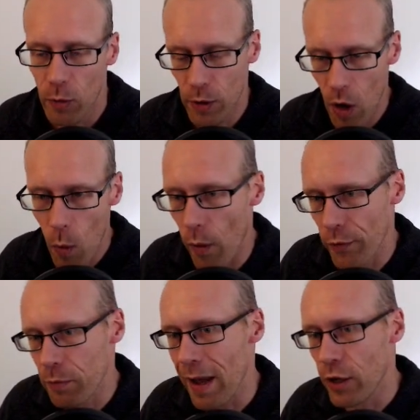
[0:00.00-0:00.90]
We don't
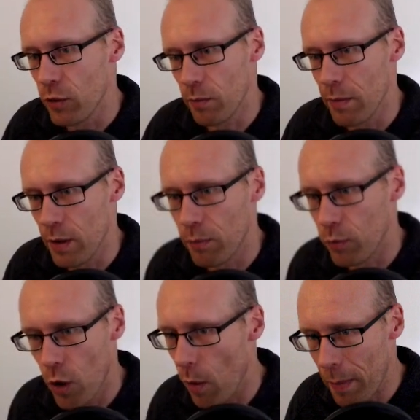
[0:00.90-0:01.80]
want
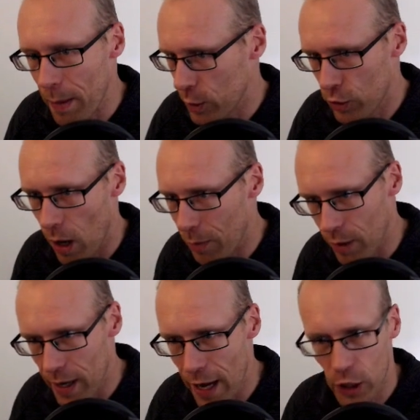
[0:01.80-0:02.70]
people to start
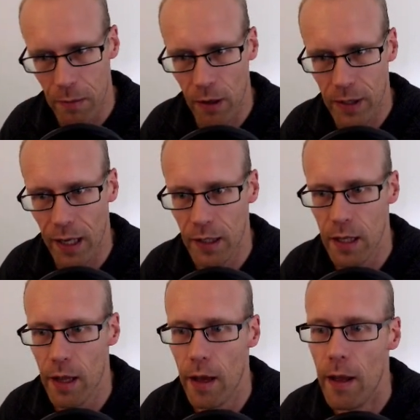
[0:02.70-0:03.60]
putting HTML tags
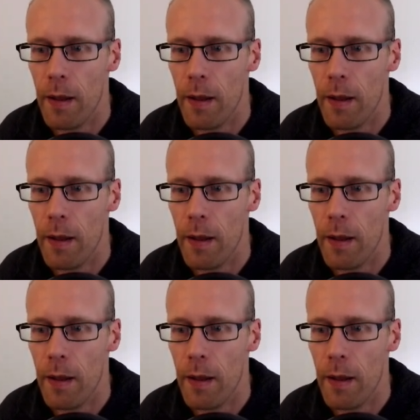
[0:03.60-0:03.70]
in there,